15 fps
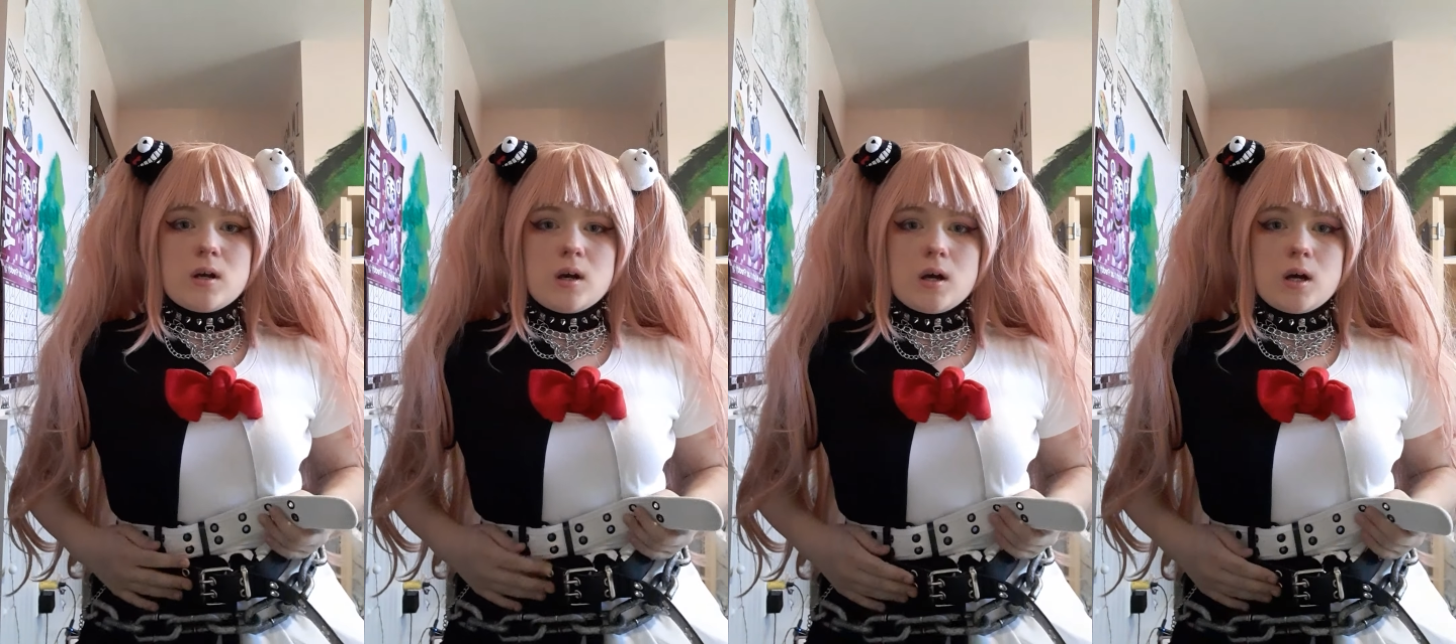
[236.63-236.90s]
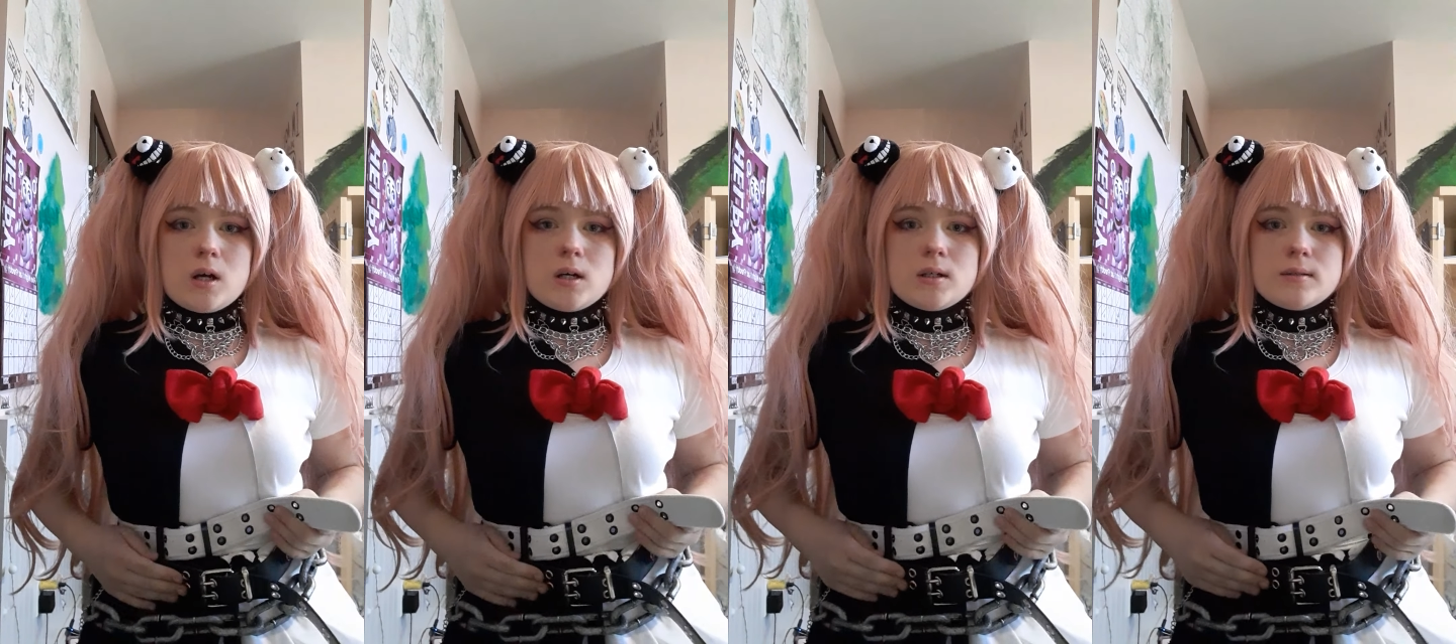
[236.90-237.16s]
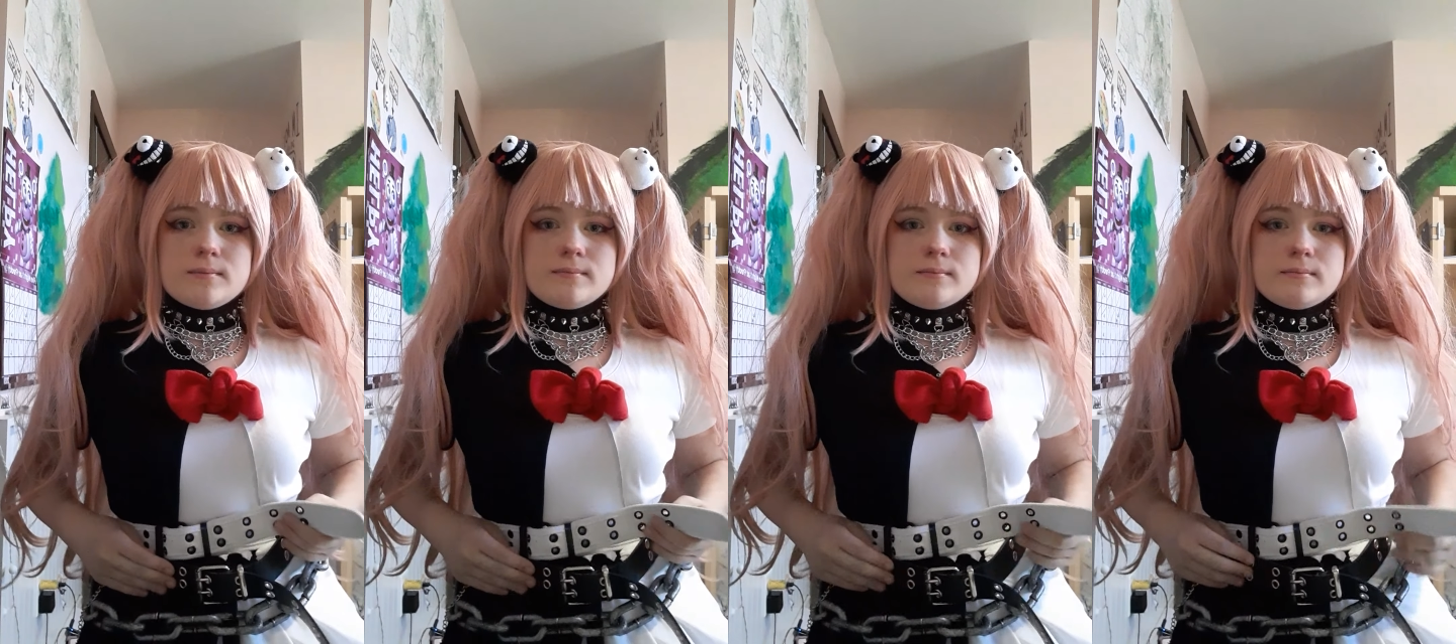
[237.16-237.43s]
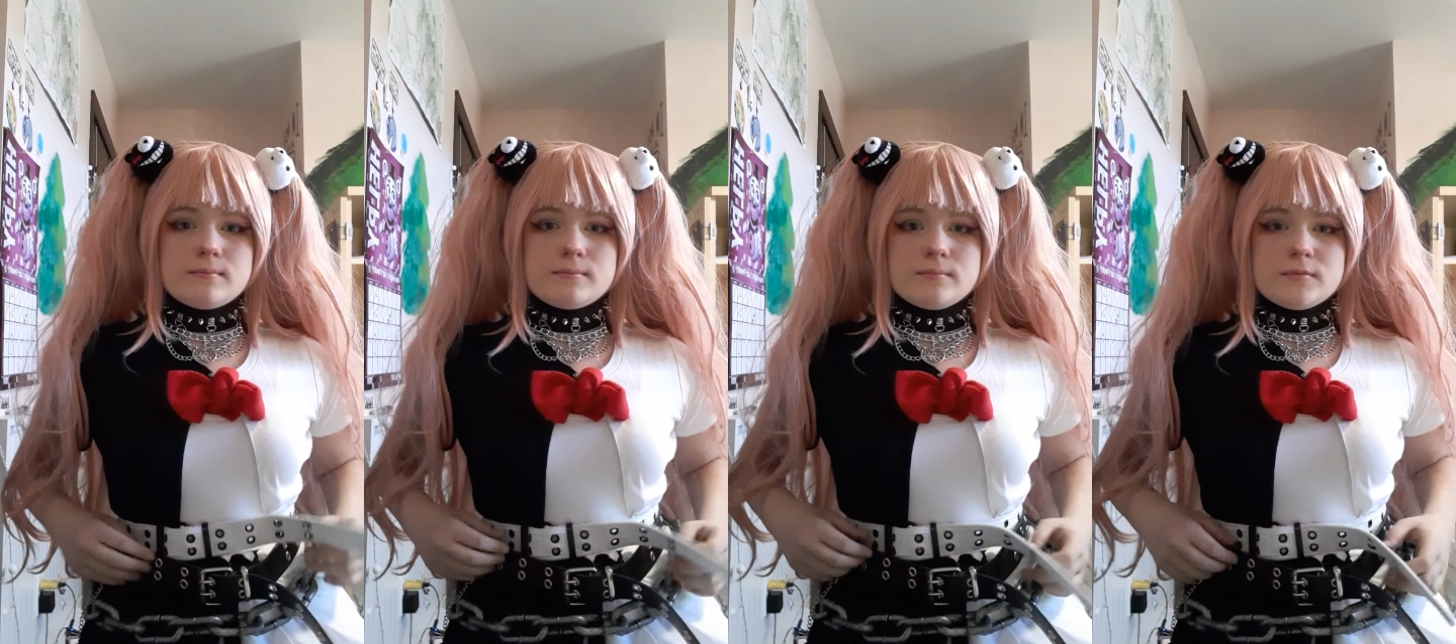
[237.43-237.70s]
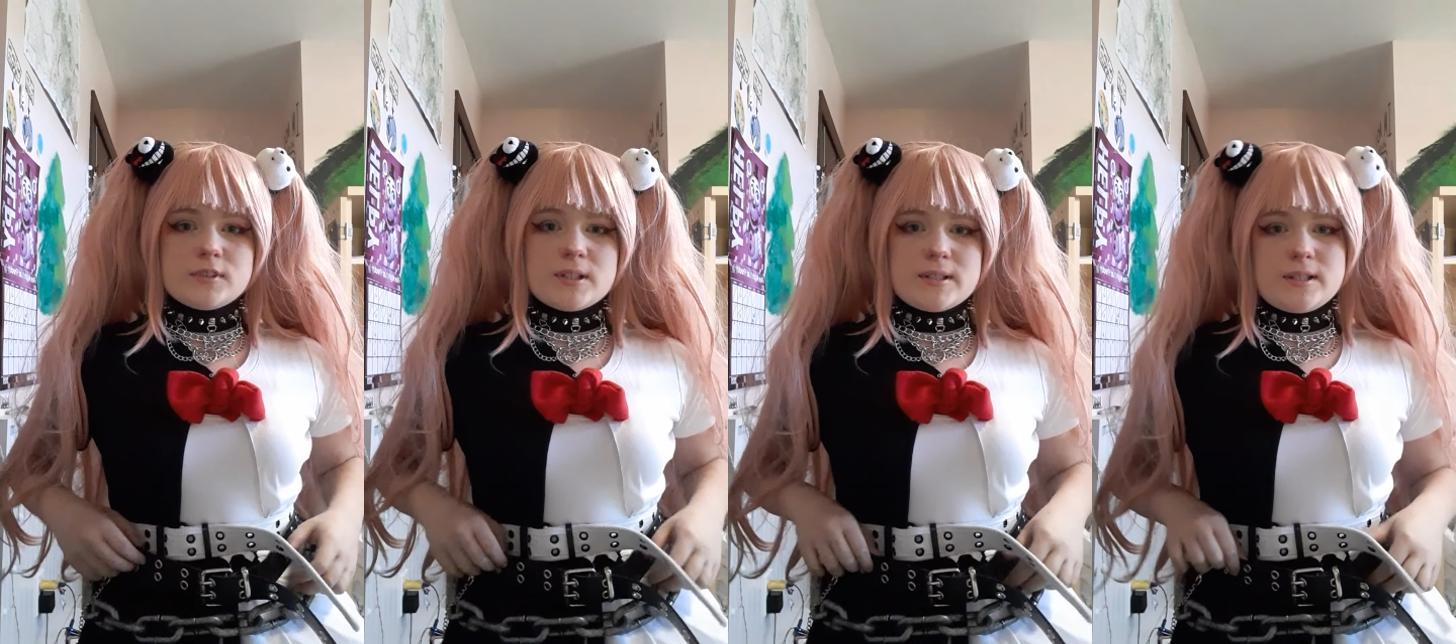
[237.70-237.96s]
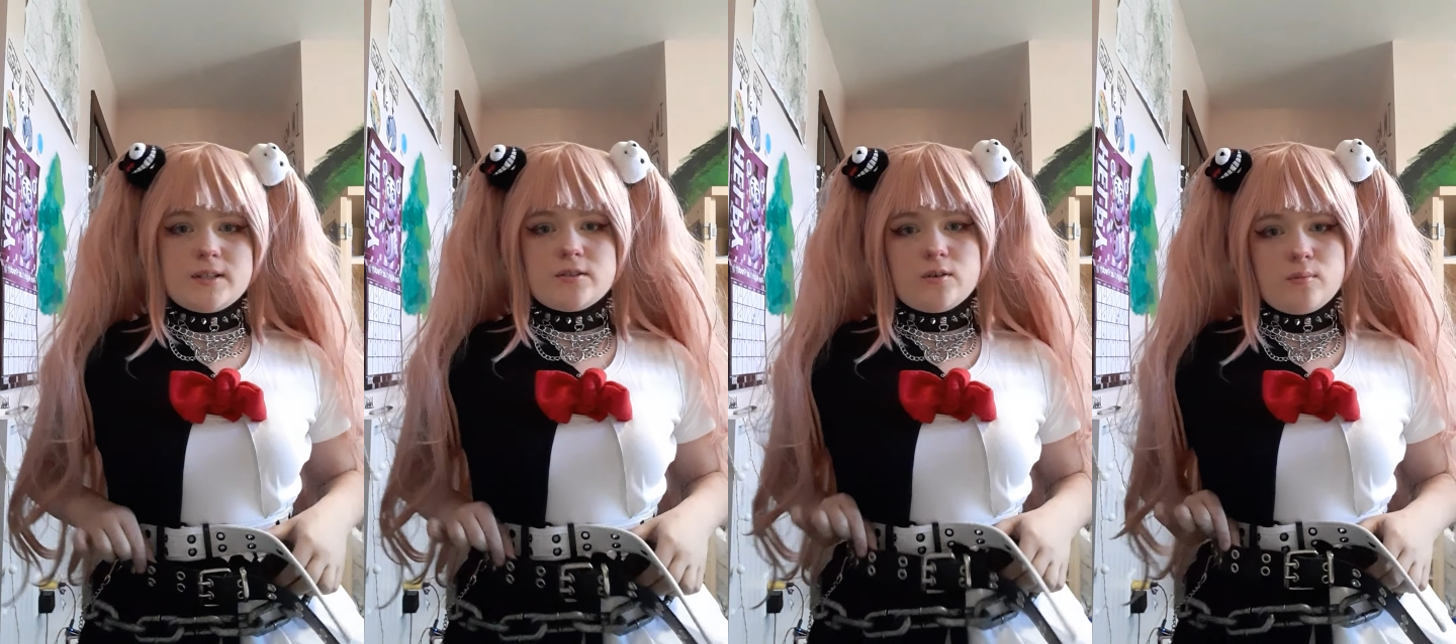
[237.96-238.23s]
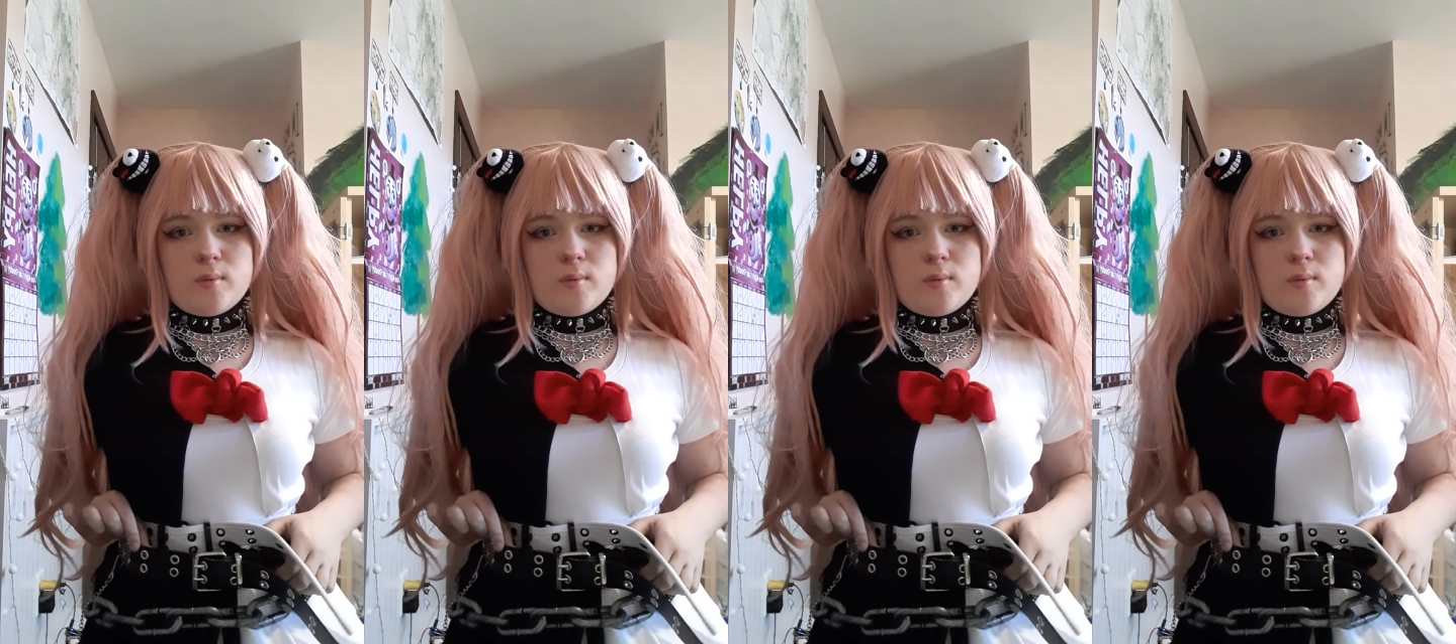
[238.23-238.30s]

because these are